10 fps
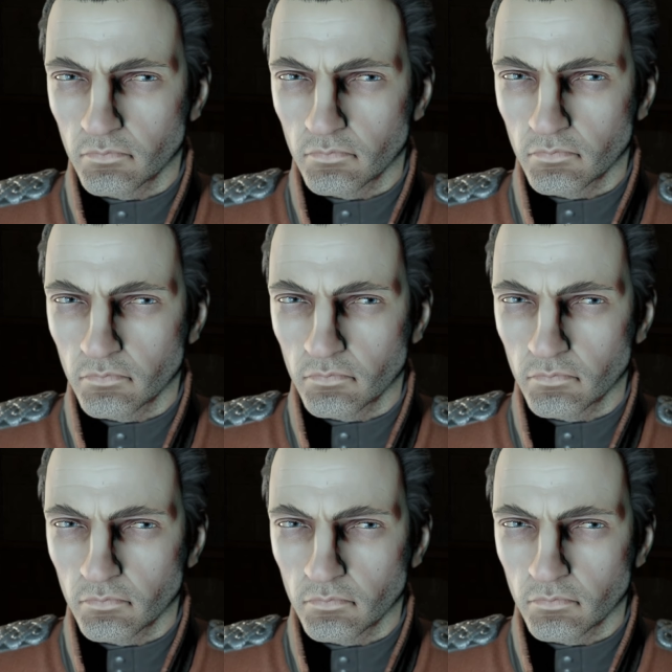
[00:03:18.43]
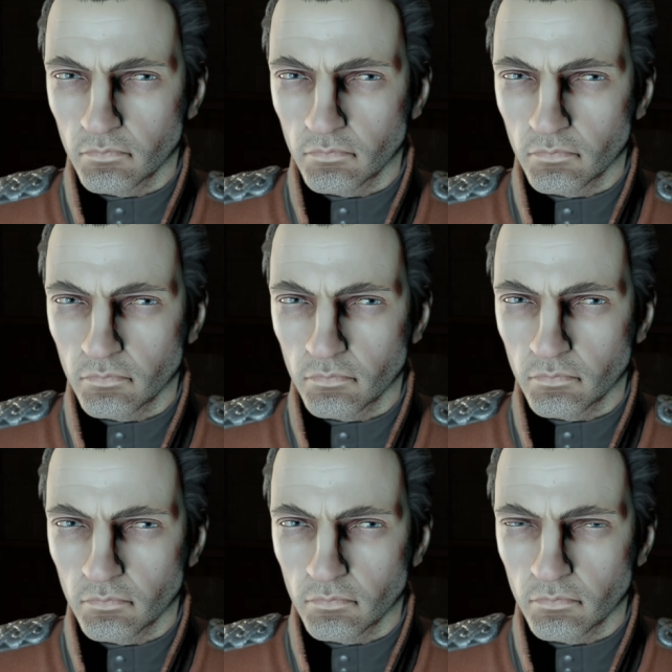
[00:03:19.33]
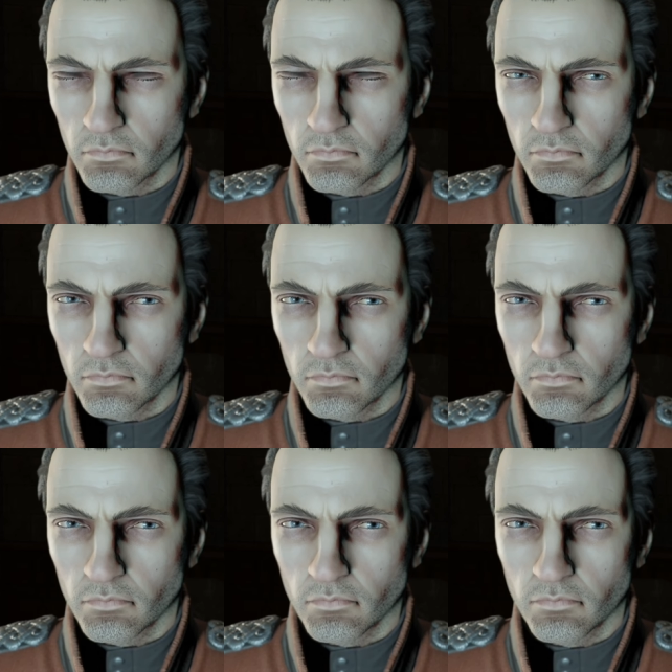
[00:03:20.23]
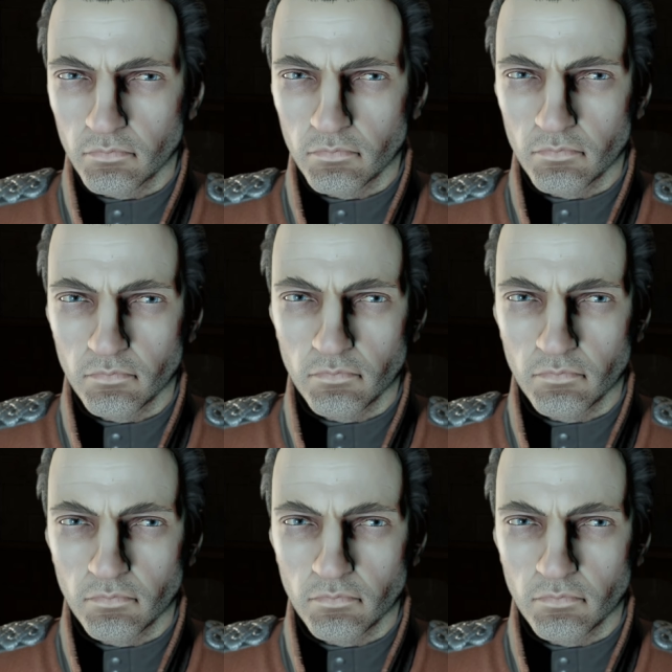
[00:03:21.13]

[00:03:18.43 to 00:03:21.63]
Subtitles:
Nobody speaks.